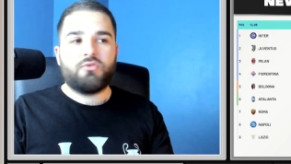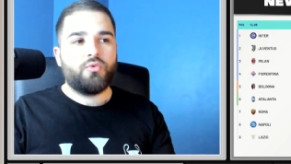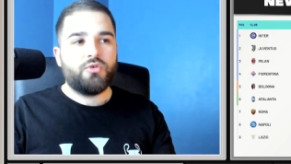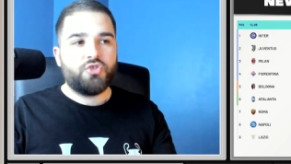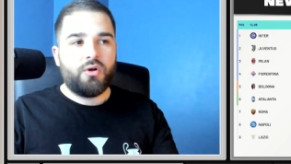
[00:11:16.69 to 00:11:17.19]
So
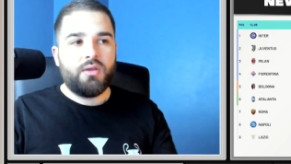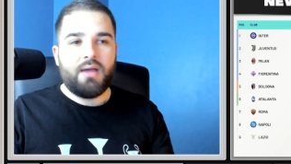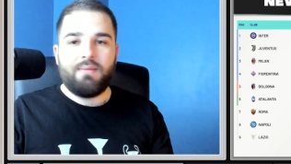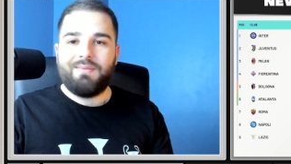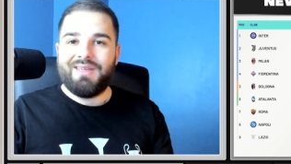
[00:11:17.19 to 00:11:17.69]
enjoy
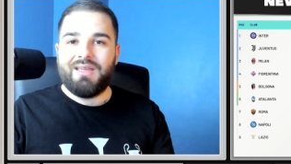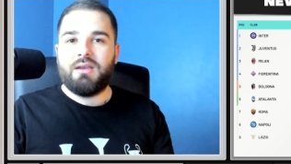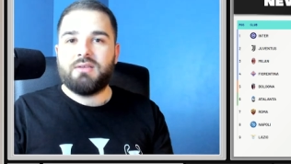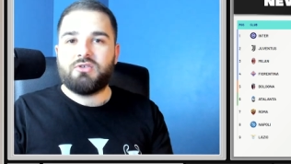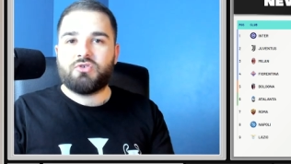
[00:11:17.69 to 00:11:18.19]
that. It
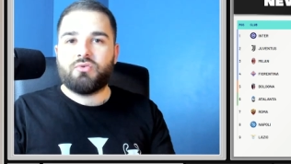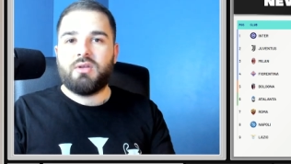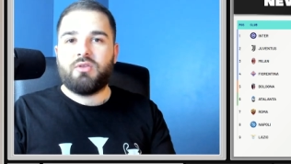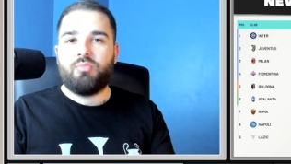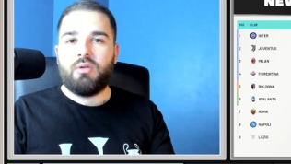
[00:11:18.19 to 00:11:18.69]
is a
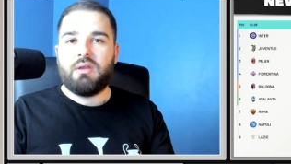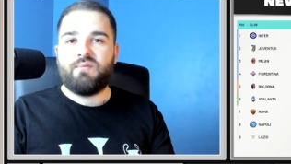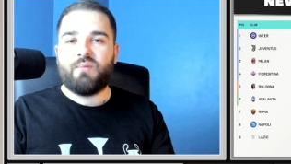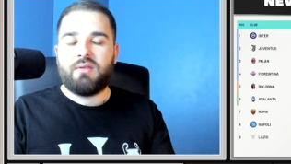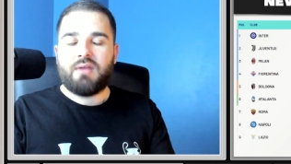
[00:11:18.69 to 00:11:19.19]
Scudetto
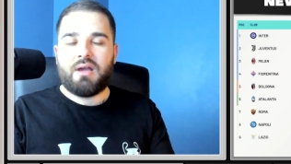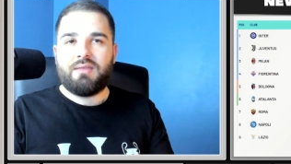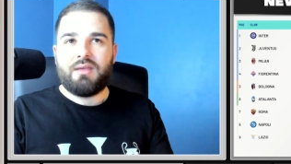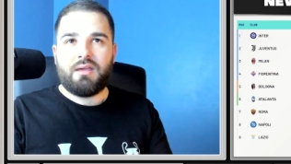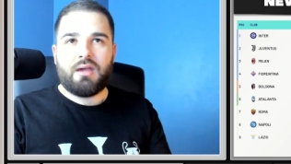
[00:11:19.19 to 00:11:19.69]
belief month, I
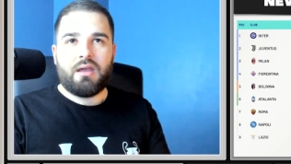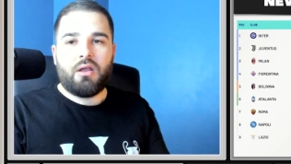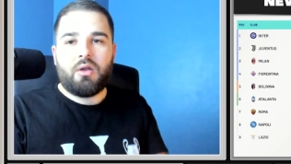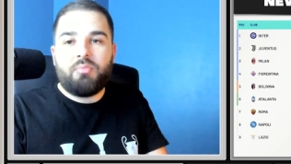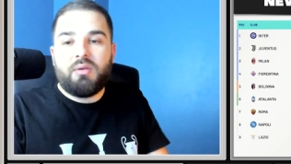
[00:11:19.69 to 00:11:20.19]
think, and a
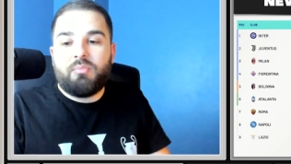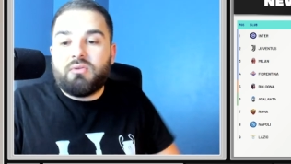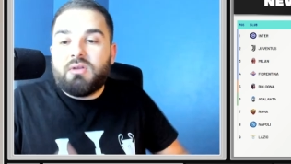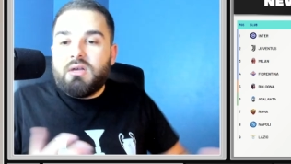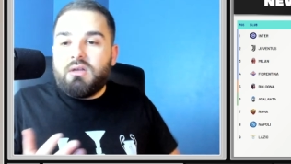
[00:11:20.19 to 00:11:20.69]
lot of
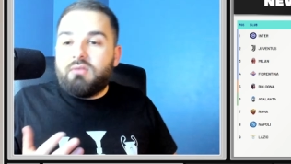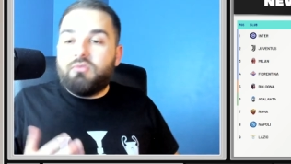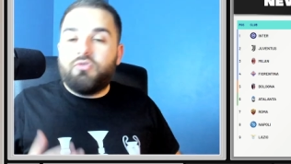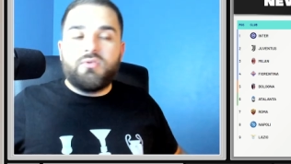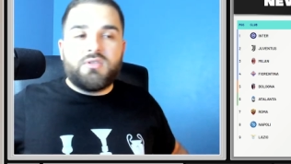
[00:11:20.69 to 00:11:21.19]
people
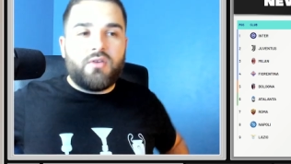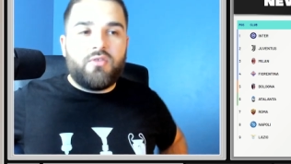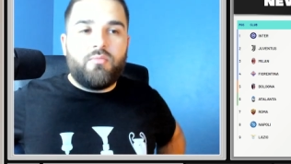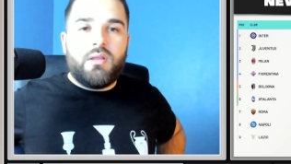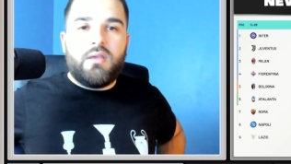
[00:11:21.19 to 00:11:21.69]
do start
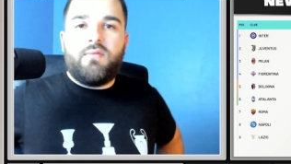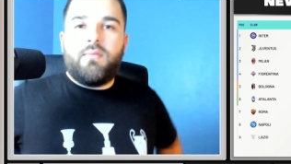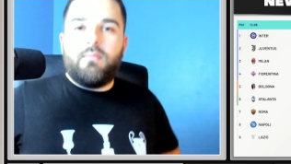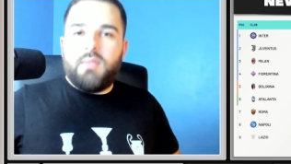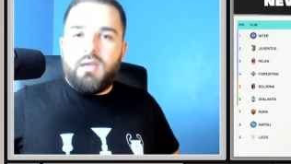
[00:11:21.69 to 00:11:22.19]
to believe,
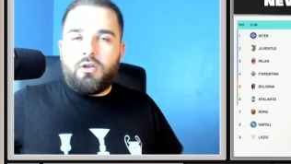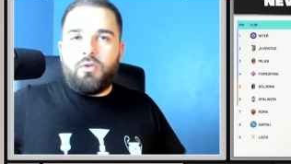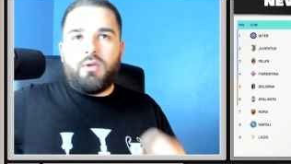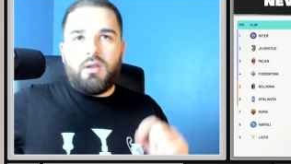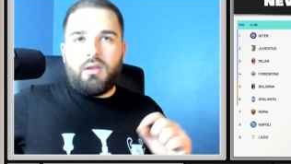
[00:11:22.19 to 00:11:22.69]
me
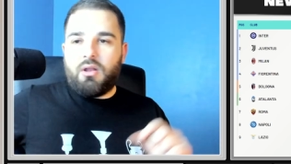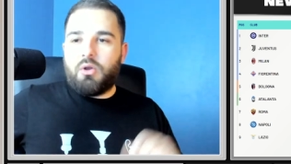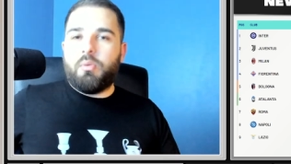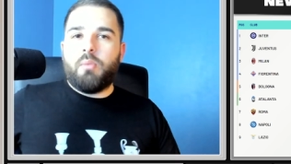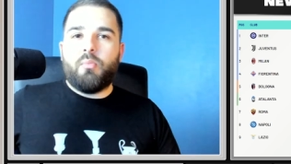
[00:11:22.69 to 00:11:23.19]
included, a
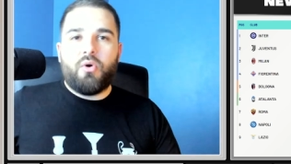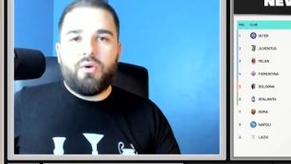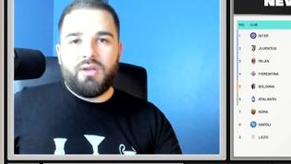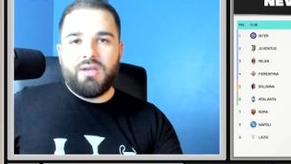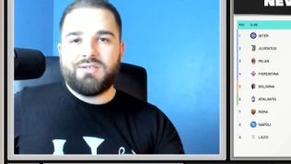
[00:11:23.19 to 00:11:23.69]
little bit
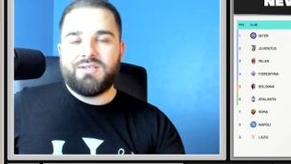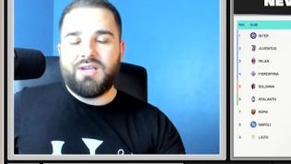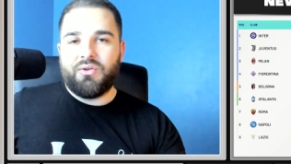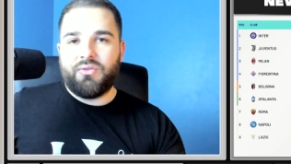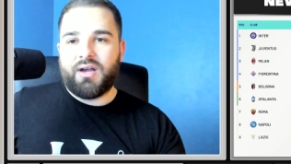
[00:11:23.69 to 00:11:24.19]
more each
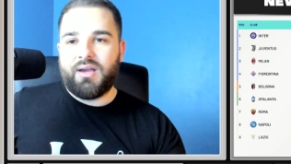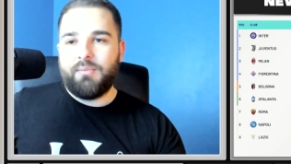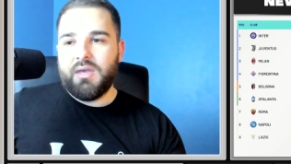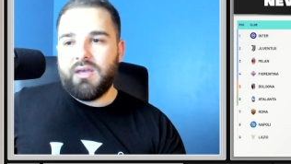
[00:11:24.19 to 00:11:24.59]
single time.